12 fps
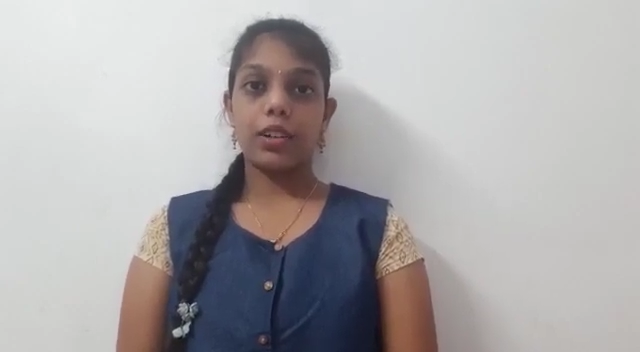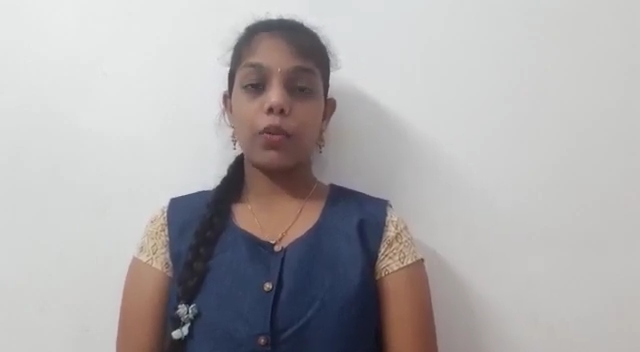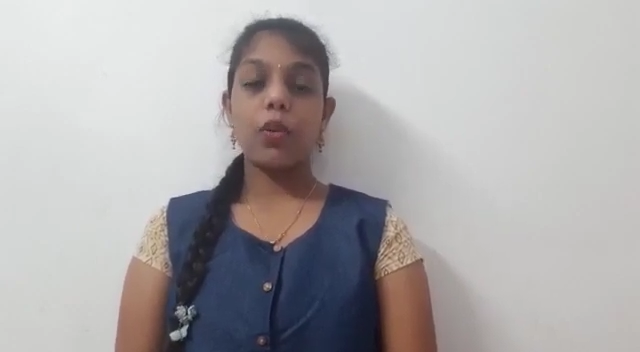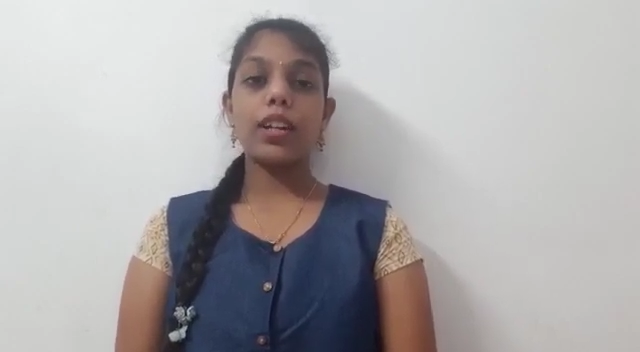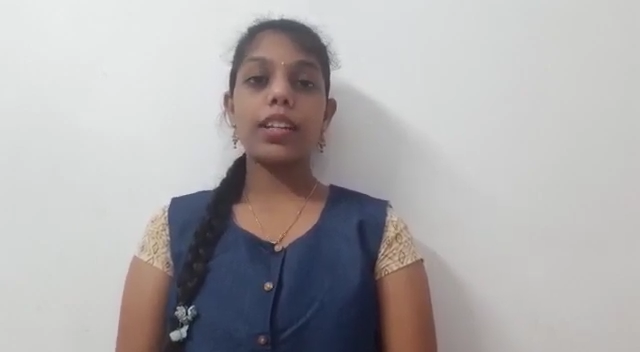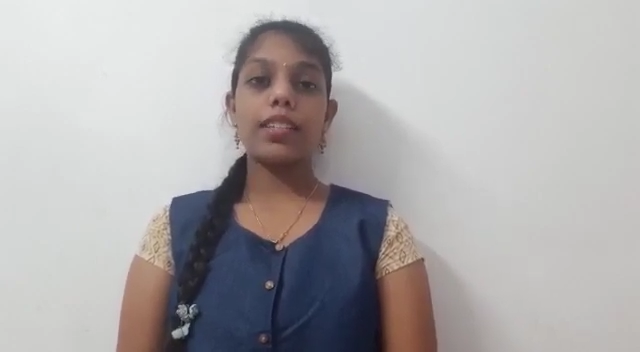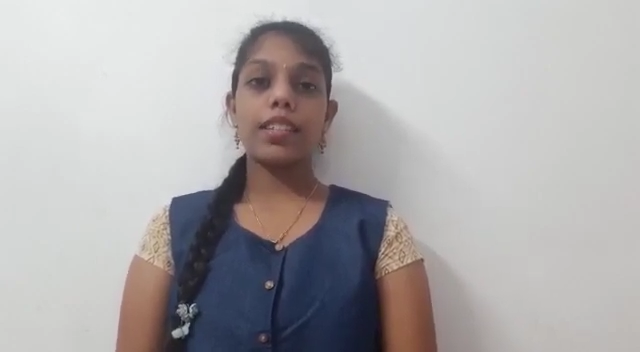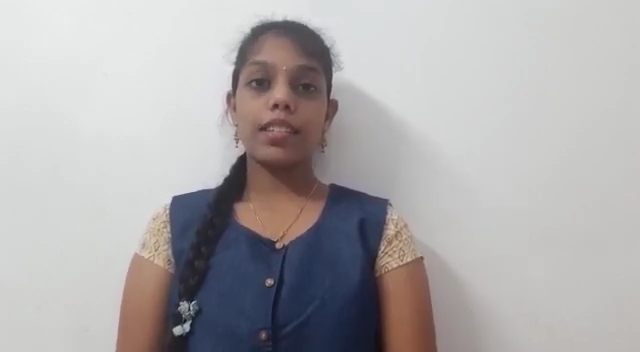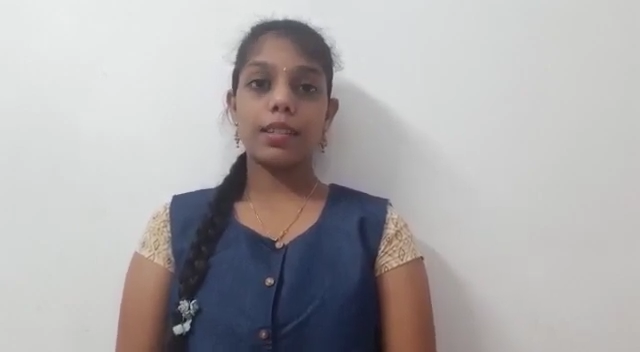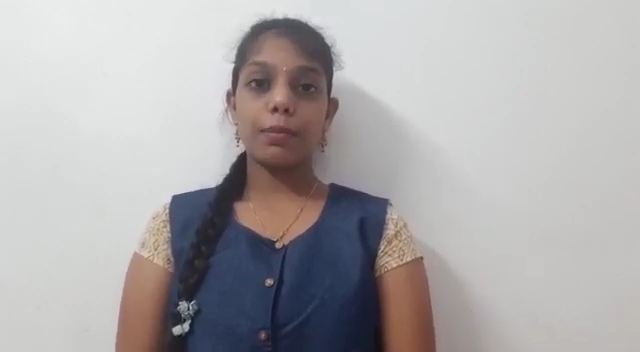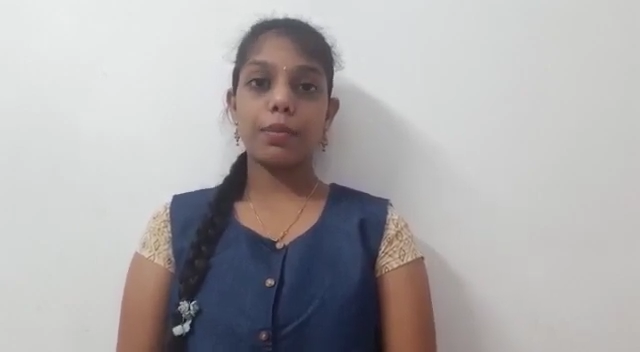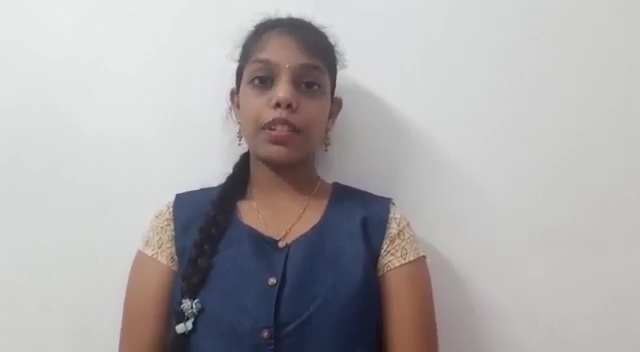What is a
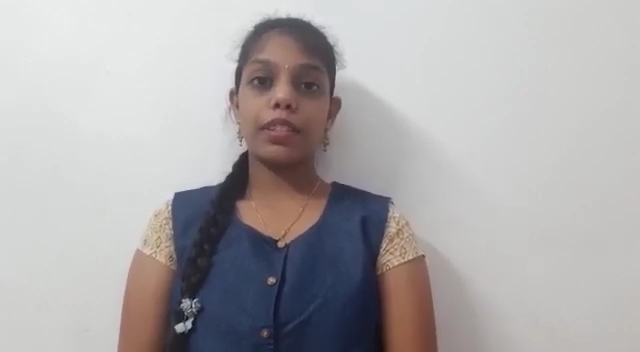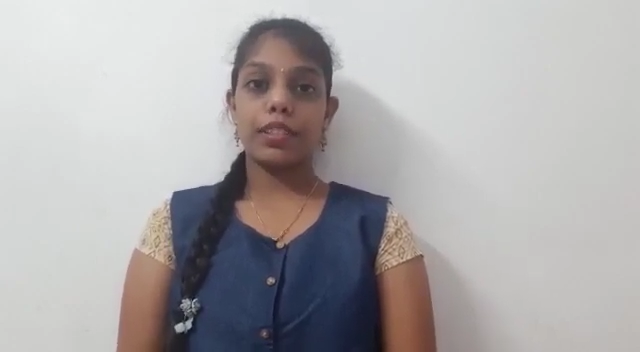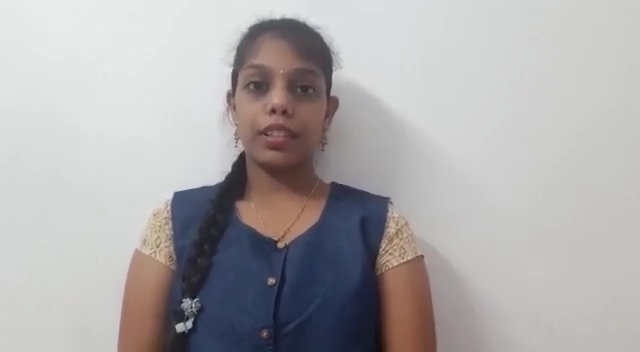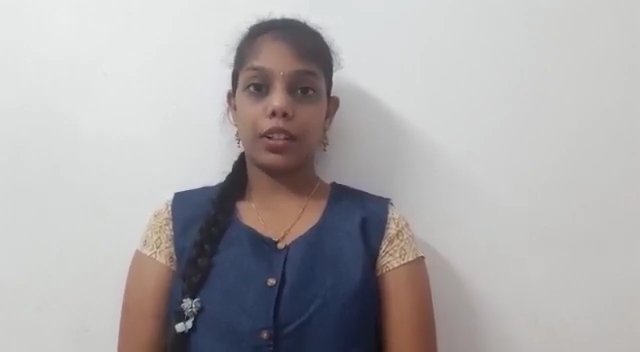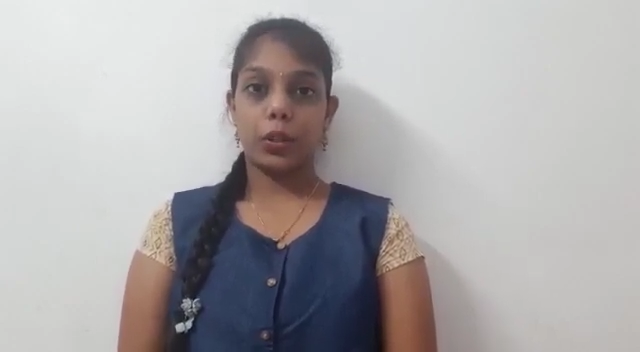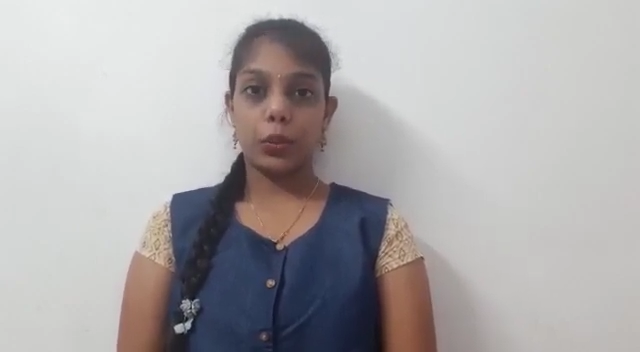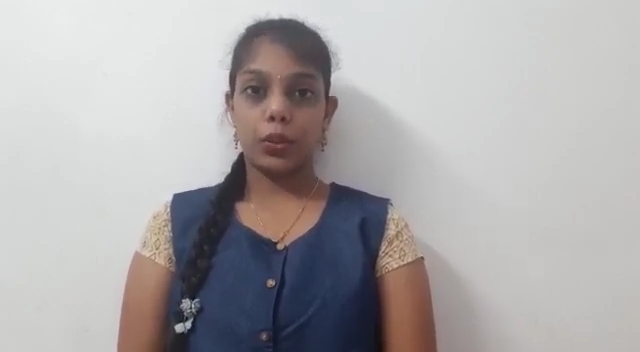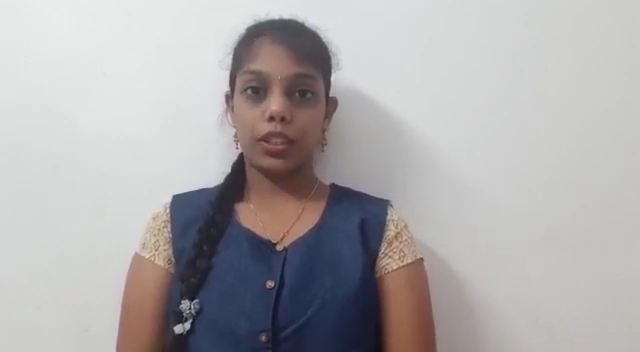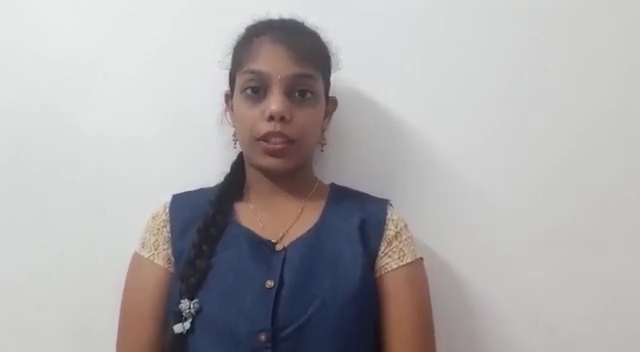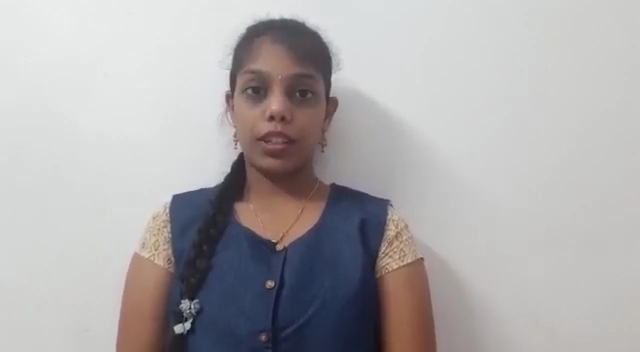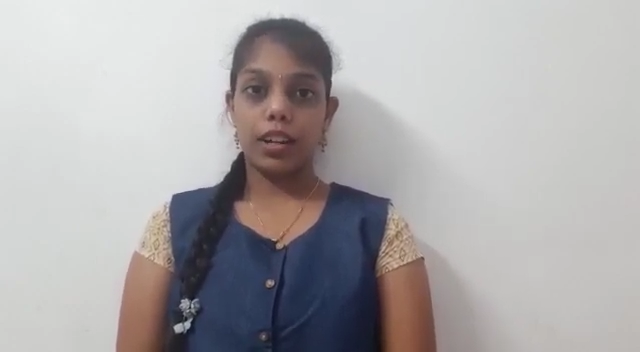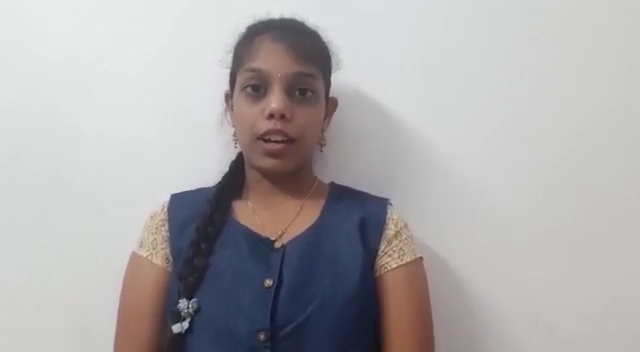simple circuit?
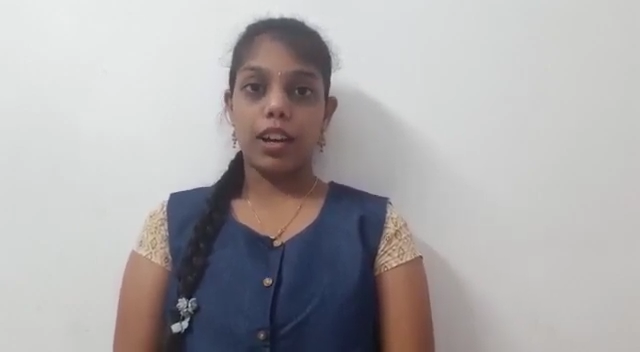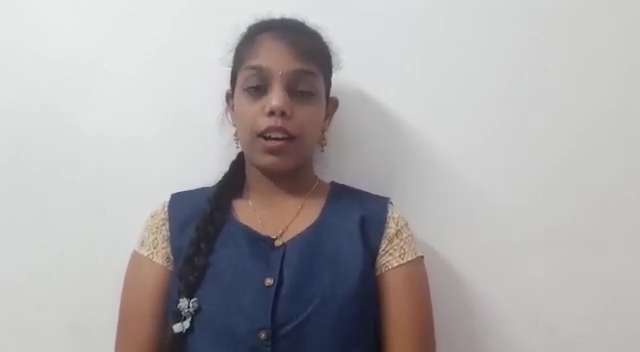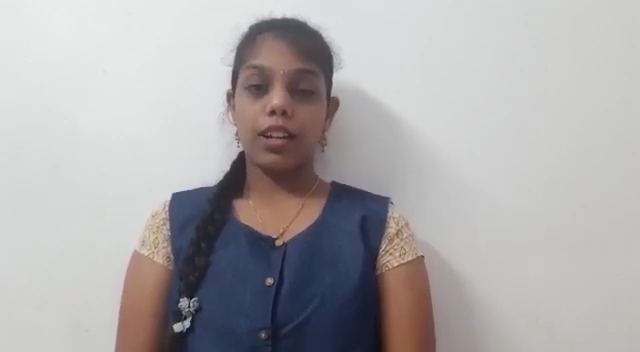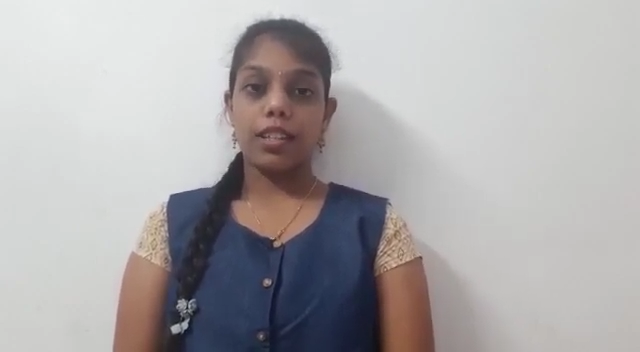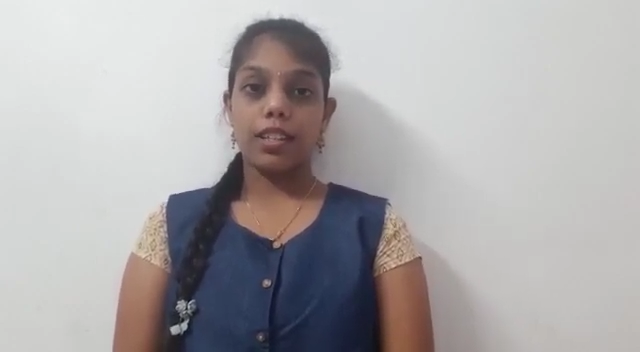A